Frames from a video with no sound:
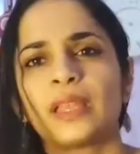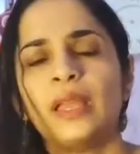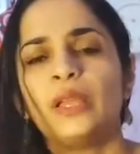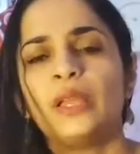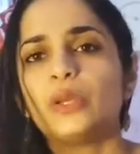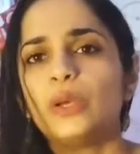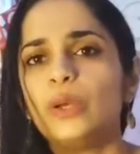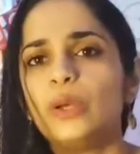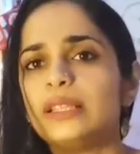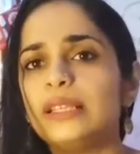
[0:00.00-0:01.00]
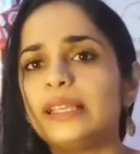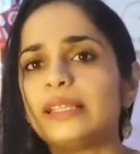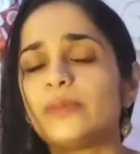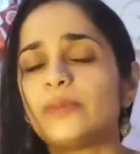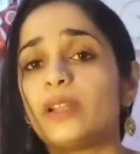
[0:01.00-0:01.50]
So this
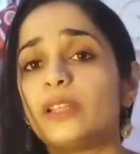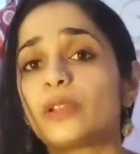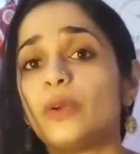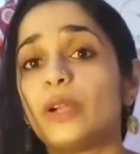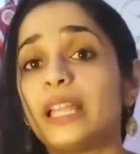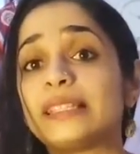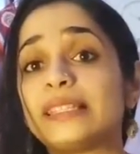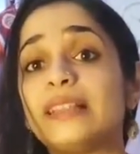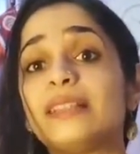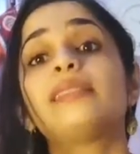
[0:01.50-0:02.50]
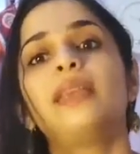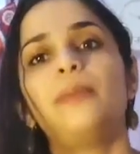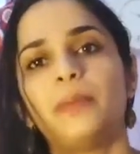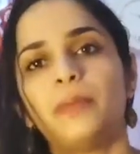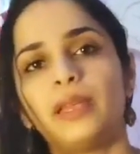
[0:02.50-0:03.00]
is what is called as sensory
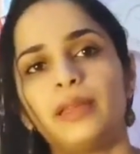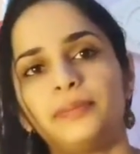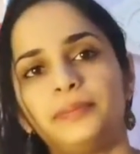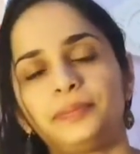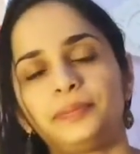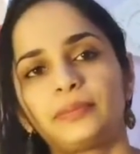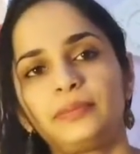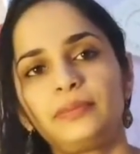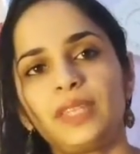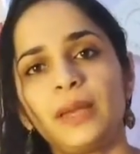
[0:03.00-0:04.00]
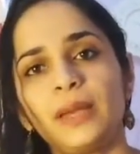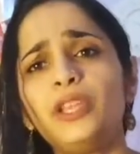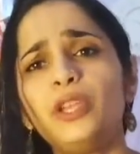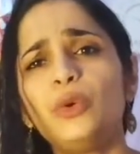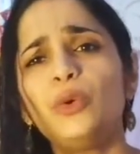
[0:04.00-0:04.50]
memory, but
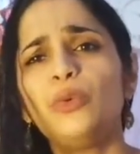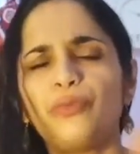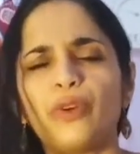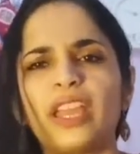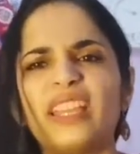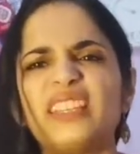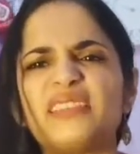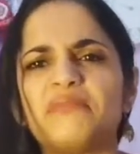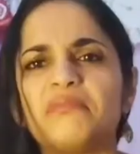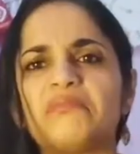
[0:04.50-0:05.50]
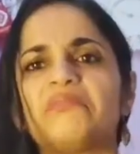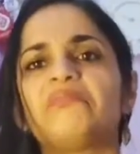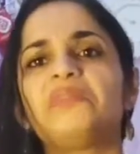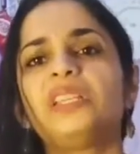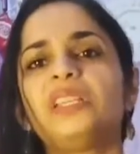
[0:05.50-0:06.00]
you forget it
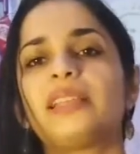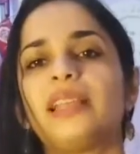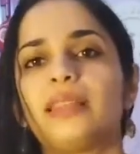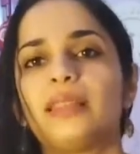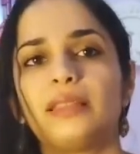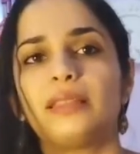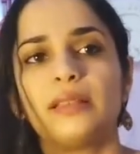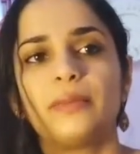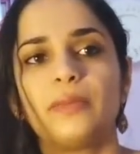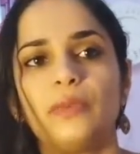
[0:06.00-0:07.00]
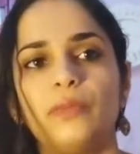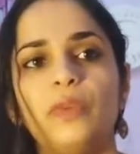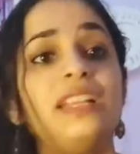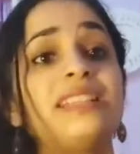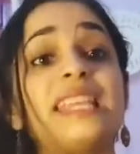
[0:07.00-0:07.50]
just like this.
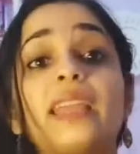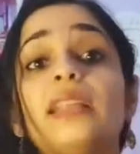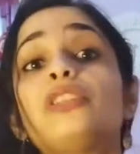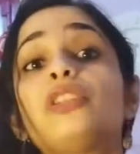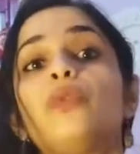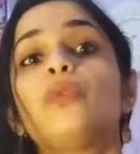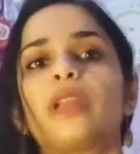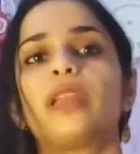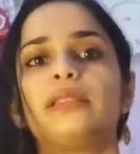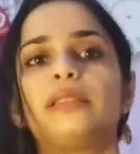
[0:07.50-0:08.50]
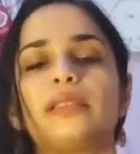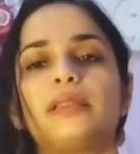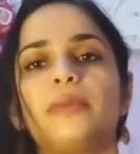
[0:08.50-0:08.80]
Within seconds, you forget it.